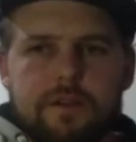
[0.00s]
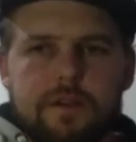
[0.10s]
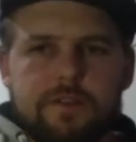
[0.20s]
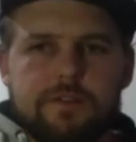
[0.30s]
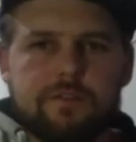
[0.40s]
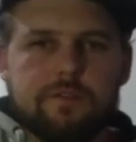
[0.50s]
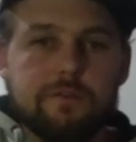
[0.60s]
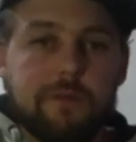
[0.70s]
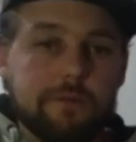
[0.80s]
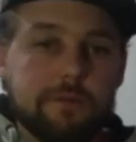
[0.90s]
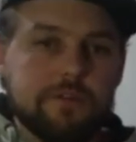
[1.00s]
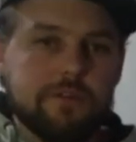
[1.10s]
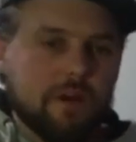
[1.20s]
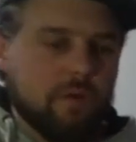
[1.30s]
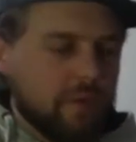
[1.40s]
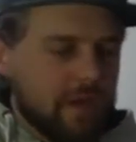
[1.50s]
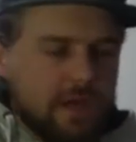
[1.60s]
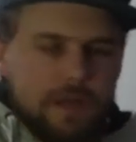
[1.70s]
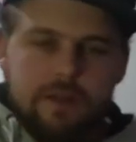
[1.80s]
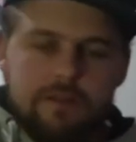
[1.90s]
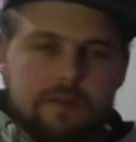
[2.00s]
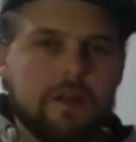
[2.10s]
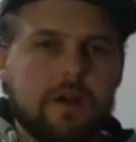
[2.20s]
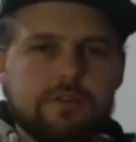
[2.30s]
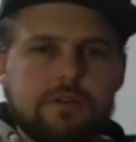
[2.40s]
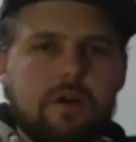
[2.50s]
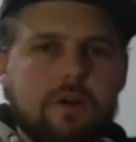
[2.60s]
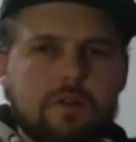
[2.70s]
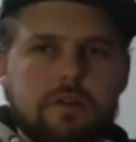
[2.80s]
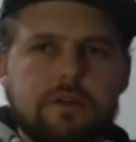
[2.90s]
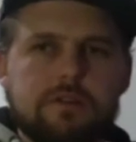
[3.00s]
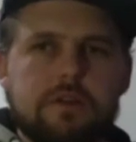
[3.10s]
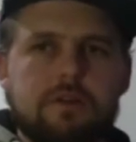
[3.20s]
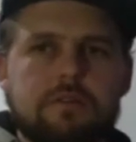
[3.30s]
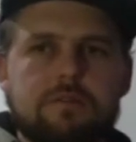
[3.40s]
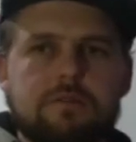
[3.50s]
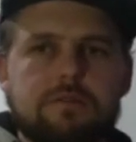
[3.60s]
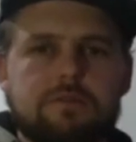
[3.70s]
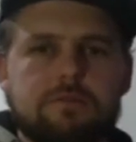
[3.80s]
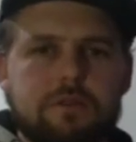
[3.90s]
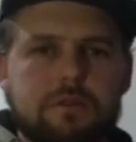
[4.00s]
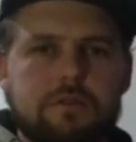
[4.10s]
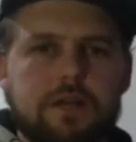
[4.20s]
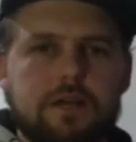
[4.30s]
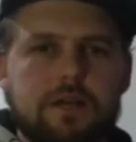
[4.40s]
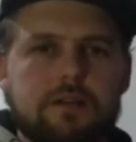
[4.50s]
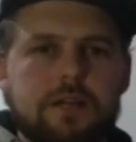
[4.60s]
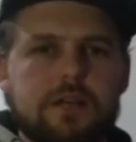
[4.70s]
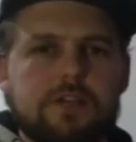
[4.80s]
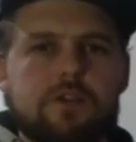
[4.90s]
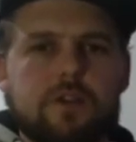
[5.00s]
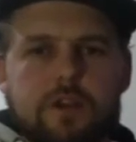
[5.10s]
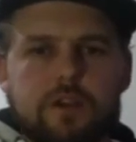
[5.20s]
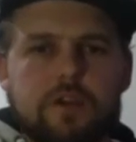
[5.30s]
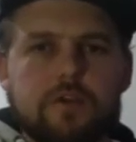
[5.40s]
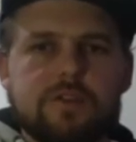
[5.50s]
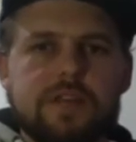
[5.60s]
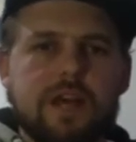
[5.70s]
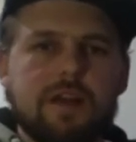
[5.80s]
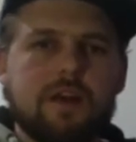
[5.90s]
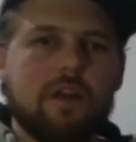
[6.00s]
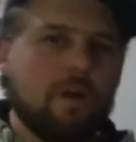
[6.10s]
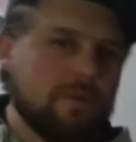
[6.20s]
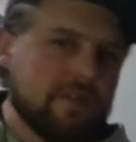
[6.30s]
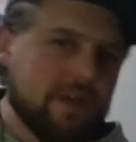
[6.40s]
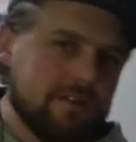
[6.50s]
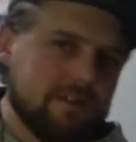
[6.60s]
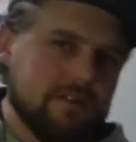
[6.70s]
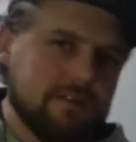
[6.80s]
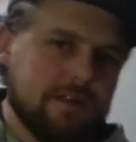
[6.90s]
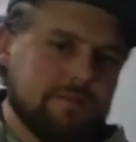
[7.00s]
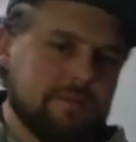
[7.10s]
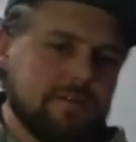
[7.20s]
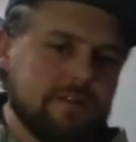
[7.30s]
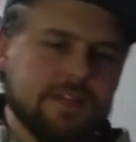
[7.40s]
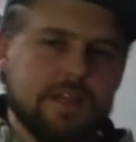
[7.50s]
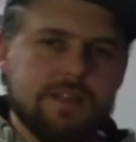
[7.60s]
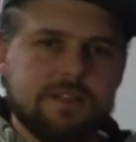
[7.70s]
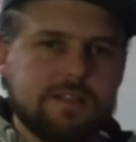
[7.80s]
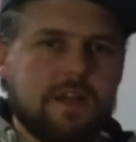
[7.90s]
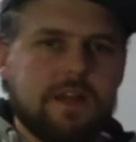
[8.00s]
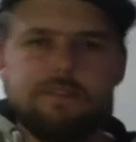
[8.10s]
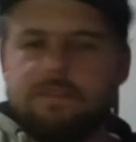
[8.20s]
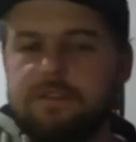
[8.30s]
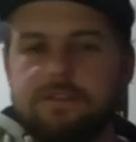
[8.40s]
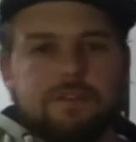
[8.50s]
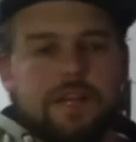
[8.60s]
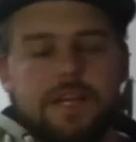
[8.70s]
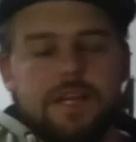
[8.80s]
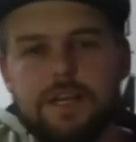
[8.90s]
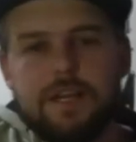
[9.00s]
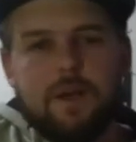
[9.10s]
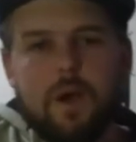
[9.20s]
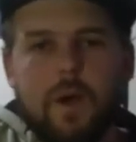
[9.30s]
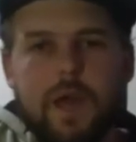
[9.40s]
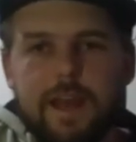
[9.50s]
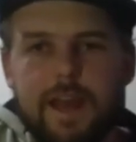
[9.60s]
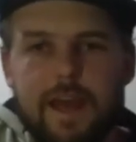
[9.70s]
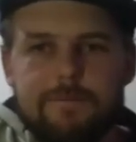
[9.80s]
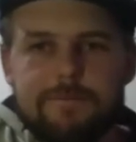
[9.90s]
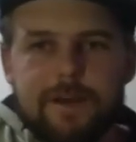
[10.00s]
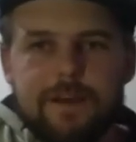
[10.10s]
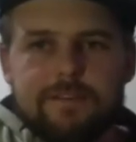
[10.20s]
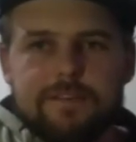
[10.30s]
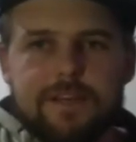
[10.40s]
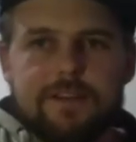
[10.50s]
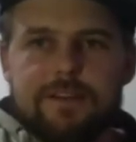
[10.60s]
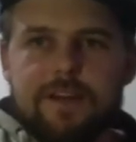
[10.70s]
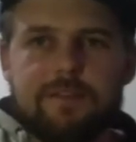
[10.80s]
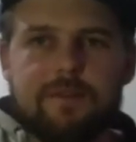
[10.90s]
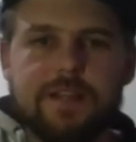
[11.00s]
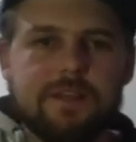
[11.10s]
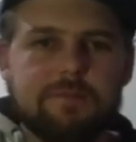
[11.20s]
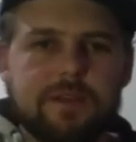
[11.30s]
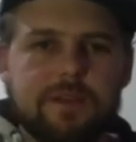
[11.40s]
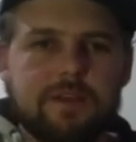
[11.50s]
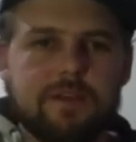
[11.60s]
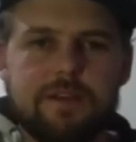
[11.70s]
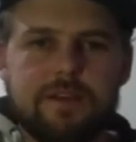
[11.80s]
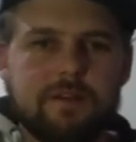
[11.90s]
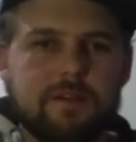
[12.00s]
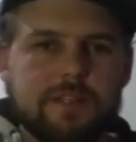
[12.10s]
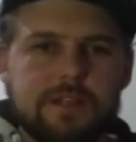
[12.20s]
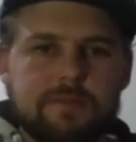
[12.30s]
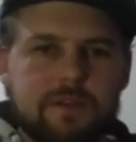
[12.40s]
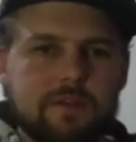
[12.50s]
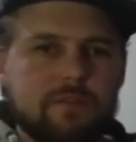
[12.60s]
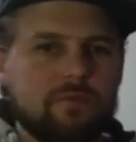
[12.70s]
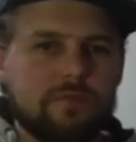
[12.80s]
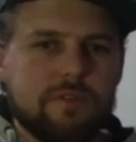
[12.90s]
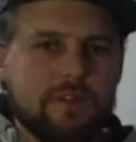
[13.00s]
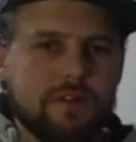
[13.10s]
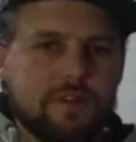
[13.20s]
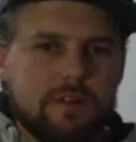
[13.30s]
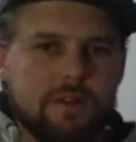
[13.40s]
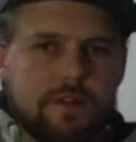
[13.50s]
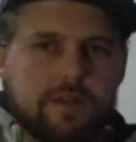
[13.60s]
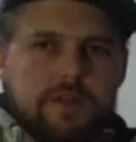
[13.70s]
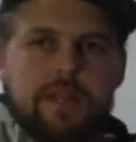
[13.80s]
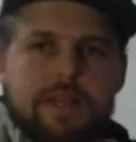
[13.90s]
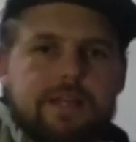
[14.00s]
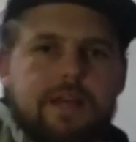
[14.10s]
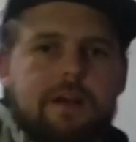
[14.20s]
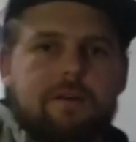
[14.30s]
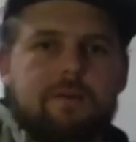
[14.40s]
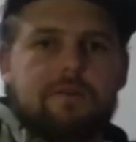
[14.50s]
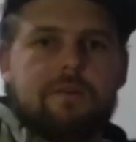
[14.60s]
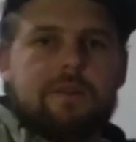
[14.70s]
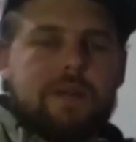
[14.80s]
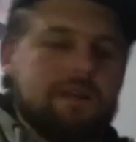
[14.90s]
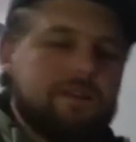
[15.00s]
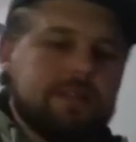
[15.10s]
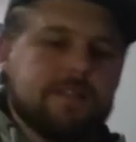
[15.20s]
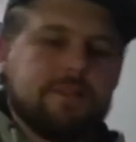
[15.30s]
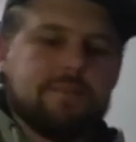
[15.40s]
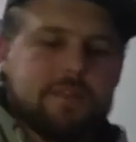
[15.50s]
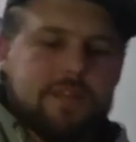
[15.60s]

to be able to know where the notes are on your guitar. All right. So you can use that along with that previous exercise. Just go ahead and have fun and write something. Write something cool. That's how. That's something